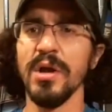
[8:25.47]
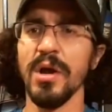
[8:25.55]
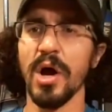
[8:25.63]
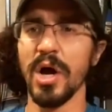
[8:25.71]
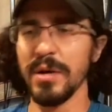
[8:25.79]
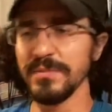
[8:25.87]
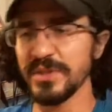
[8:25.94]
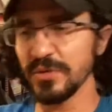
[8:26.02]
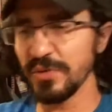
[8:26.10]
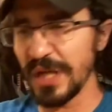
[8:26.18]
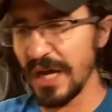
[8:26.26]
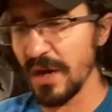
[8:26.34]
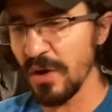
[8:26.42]
So
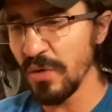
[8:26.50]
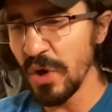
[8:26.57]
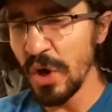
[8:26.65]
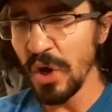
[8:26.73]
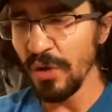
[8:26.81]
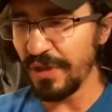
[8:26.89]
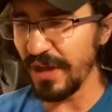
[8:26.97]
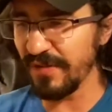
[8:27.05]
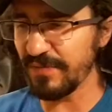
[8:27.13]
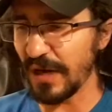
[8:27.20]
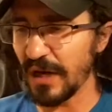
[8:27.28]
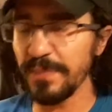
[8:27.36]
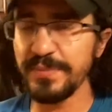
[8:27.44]
now they've
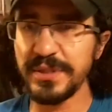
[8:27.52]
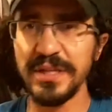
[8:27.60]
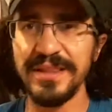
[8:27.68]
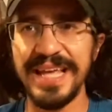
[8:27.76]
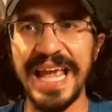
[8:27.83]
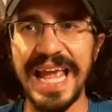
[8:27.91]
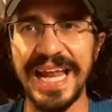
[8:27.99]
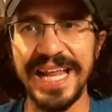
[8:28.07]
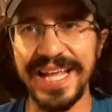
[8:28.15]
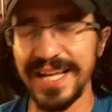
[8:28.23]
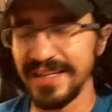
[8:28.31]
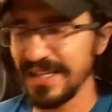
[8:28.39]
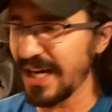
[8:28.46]
upped the
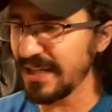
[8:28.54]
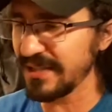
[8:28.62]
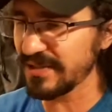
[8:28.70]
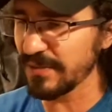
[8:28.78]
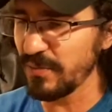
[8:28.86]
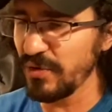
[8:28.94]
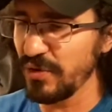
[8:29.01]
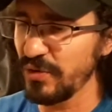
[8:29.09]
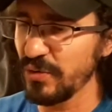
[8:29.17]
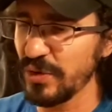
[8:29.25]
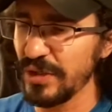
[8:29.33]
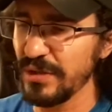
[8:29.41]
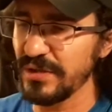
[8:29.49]
ante and got some
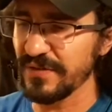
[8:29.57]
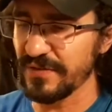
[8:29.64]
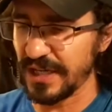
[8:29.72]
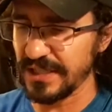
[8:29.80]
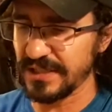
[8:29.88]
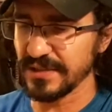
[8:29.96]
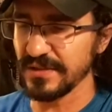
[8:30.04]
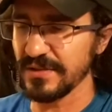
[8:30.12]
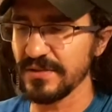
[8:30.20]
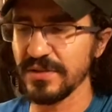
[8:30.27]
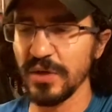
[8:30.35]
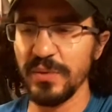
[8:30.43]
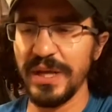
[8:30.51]
newer devices. And
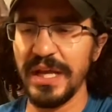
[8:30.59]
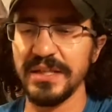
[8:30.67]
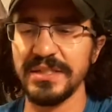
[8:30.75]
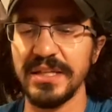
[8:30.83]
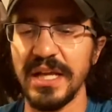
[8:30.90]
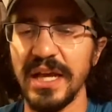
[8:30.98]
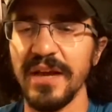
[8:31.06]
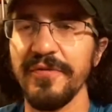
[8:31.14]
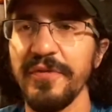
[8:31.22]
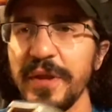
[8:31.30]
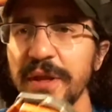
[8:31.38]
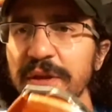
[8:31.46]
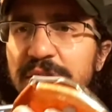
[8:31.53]
so we have
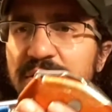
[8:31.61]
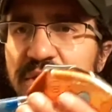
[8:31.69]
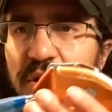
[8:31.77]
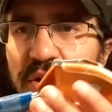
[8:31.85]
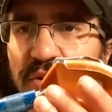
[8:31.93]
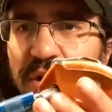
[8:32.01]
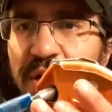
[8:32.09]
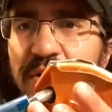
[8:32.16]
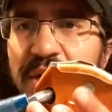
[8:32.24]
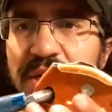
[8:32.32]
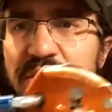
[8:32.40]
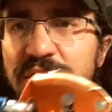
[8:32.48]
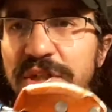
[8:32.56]
here's our
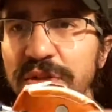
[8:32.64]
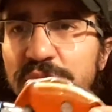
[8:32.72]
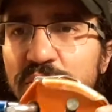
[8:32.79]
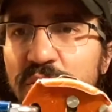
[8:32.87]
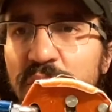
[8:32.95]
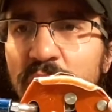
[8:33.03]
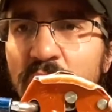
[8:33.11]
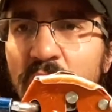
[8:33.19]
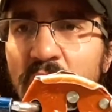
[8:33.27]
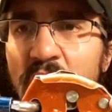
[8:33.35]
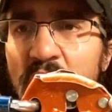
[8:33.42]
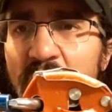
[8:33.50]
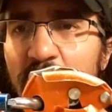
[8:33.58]
Gree 2.
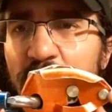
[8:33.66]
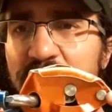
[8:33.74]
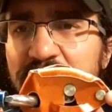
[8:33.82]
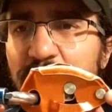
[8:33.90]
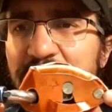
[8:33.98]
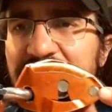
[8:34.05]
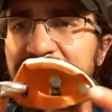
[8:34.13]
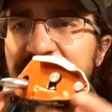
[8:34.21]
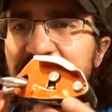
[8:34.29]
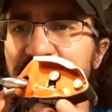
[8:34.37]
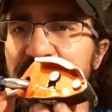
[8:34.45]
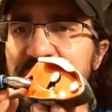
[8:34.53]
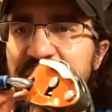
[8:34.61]
And what the main
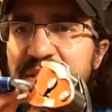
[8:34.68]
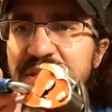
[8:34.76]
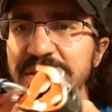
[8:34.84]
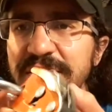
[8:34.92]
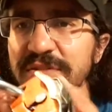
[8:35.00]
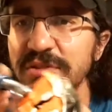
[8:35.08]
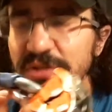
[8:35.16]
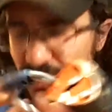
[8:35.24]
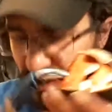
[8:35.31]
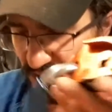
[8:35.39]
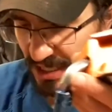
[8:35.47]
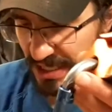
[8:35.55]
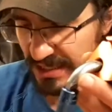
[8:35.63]
difference is you can
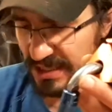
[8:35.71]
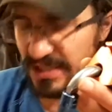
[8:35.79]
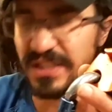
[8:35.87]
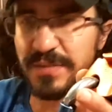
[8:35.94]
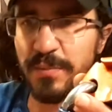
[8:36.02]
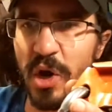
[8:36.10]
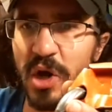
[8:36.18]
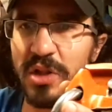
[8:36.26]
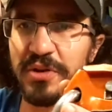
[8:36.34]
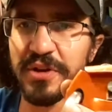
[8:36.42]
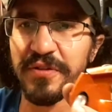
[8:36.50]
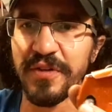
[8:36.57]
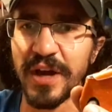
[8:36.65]
see it's a
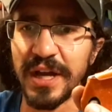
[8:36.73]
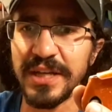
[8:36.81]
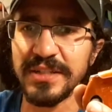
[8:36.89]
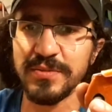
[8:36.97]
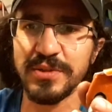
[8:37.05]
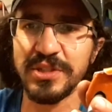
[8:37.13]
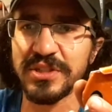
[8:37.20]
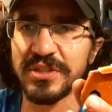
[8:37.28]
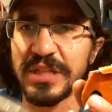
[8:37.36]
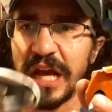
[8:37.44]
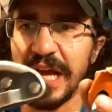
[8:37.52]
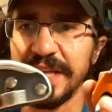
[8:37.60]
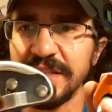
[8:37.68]
smaller device, which is
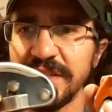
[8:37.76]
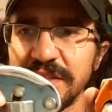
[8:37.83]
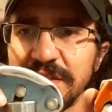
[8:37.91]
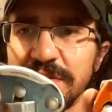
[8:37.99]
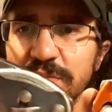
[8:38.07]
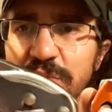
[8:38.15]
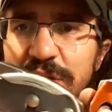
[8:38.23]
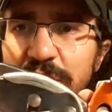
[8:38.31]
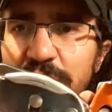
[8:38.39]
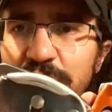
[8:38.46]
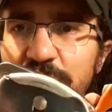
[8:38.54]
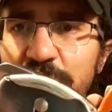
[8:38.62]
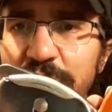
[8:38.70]
nice because we
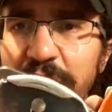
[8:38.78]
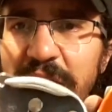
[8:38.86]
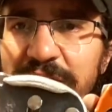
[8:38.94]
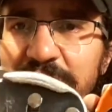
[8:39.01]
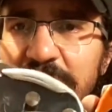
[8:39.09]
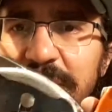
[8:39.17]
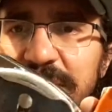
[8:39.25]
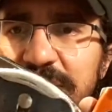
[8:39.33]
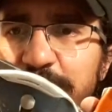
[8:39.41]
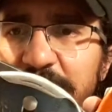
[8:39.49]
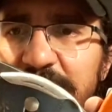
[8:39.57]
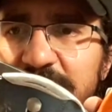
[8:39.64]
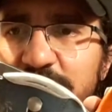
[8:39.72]
don't have a lot of
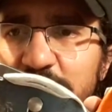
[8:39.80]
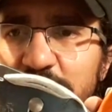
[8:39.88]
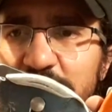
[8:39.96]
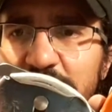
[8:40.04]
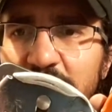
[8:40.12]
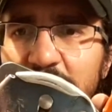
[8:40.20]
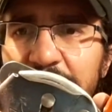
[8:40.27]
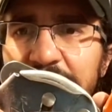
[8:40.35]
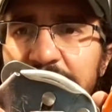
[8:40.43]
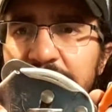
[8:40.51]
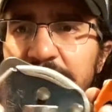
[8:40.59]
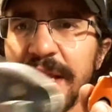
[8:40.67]
space when we're climbing.